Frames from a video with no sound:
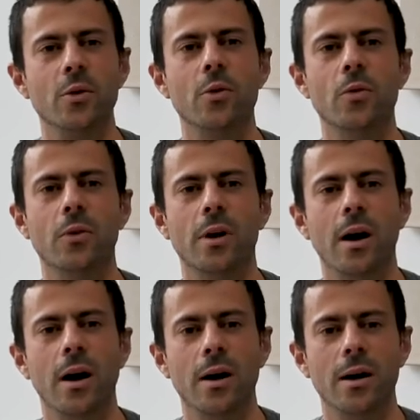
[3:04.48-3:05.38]
you
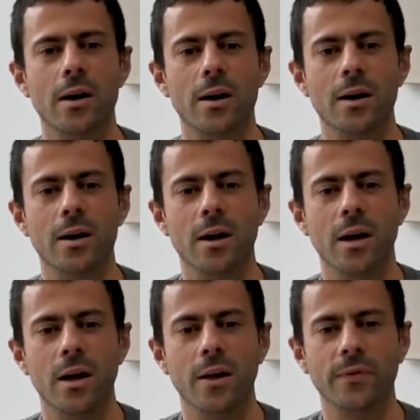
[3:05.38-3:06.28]

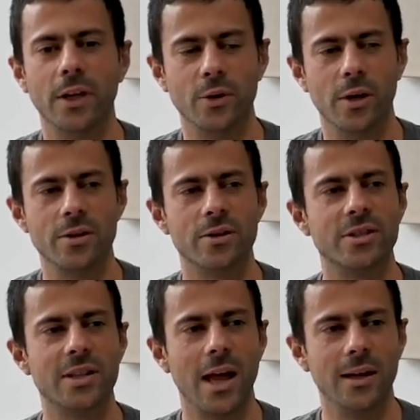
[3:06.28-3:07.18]
are that you
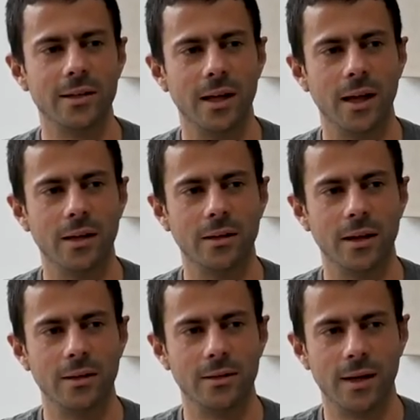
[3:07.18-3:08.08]
understand and,
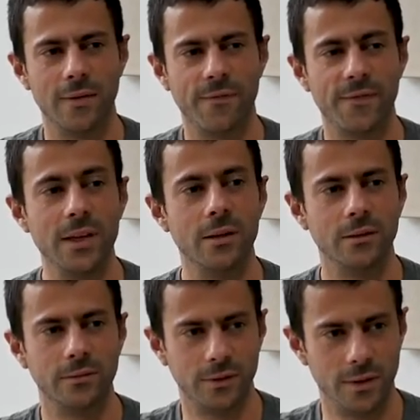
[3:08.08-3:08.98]
and, and
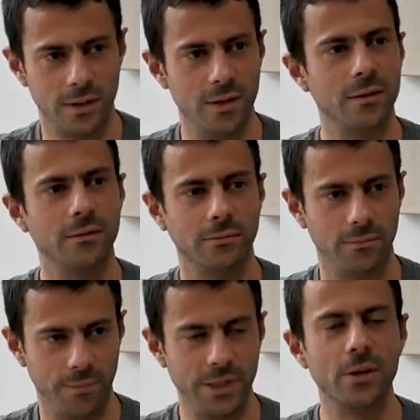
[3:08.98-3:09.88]
feel
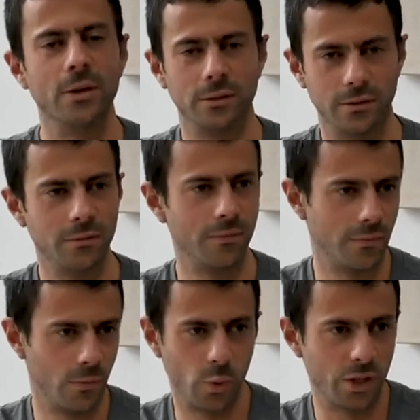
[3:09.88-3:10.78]
beyond
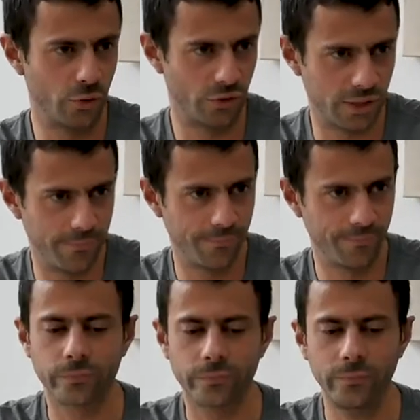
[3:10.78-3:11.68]
what you see.
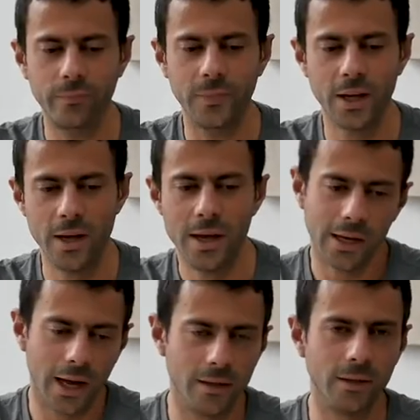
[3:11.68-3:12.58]

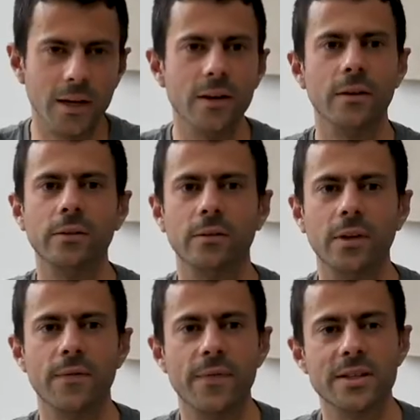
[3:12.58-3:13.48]
And and in
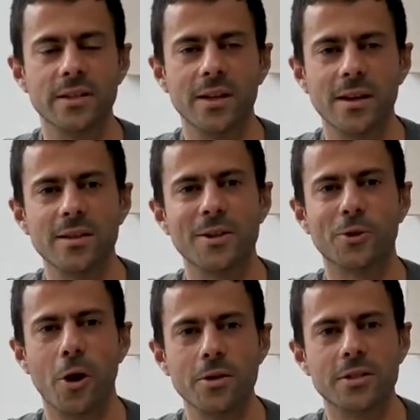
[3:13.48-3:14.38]
investigating this
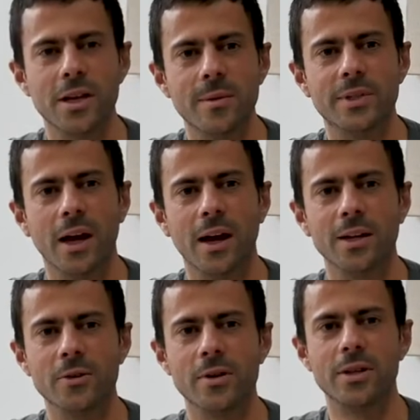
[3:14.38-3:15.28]
concept, I
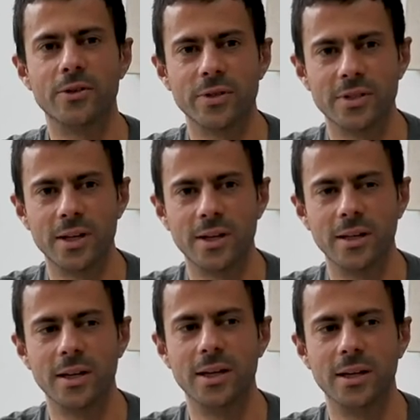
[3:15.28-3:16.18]
got interested
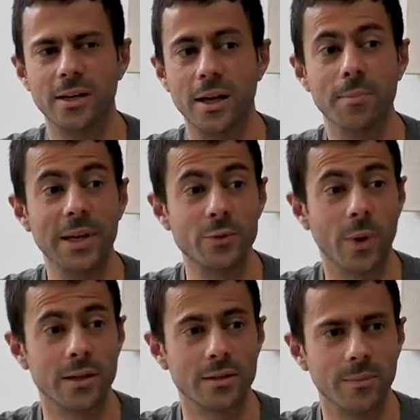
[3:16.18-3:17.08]
in, in
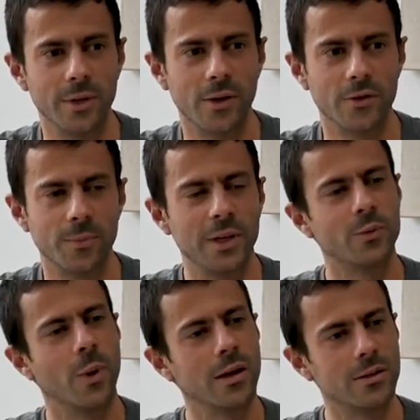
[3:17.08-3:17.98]
beeswax because
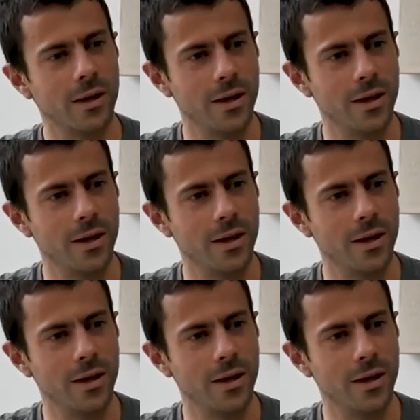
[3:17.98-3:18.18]
beeswax